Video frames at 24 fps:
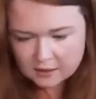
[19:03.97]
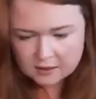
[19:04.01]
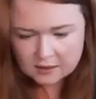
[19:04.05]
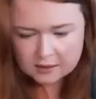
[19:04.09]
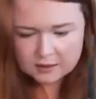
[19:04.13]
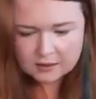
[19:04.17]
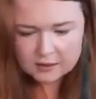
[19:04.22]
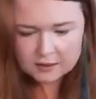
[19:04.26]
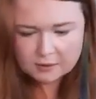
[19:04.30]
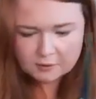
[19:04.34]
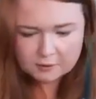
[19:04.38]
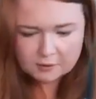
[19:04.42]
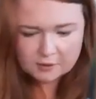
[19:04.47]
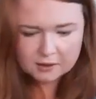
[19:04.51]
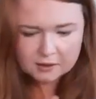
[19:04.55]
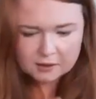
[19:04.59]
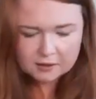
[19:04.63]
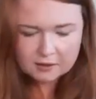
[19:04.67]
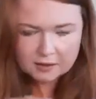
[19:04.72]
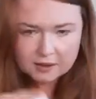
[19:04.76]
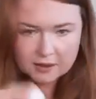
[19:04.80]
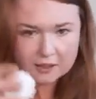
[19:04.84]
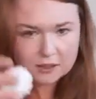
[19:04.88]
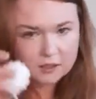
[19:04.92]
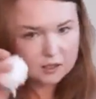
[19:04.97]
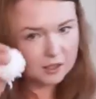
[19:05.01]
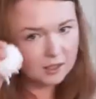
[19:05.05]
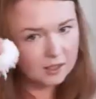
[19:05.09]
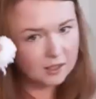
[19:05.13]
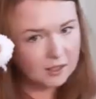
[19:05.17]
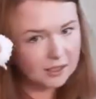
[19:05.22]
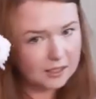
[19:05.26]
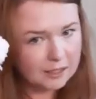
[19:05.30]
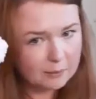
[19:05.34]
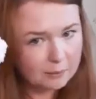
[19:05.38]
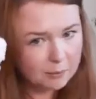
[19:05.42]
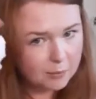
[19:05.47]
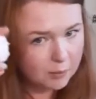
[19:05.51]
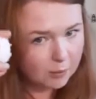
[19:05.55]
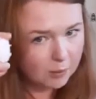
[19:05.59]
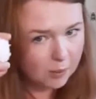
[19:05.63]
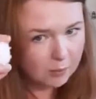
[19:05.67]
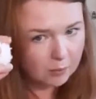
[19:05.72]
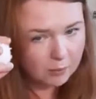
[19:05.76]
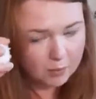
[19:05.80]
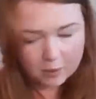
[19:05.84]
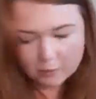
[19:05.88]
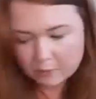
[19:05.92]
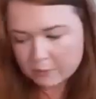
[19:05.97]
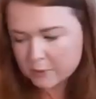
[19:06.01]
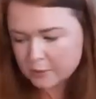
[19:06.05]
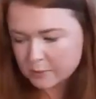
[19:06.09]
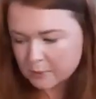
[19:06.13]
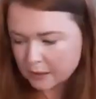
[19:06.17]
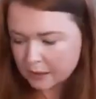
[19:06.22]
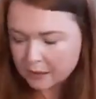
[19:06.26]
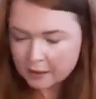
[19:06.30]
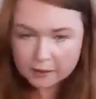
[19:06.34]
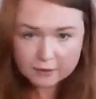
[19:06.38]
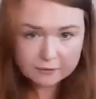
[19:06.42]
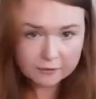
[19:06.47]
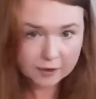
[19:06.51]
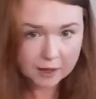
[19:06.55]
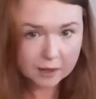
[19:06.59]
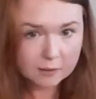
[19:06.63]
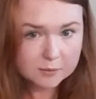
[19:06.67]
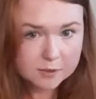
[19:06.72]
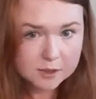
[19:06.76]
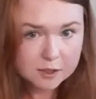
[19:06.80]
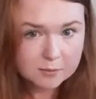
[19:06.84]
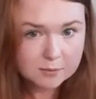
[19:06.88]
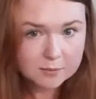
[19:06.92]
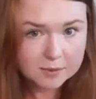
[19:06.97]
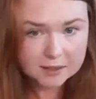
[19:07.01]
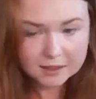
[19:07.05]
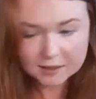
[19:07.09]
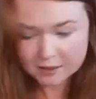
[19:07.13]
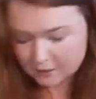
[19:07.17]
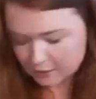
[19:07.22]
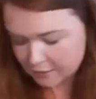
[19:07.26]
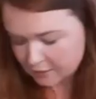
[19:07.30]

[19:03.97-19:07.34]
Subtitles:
Now, I guess you can keep your pom-poms, but I have kept so many.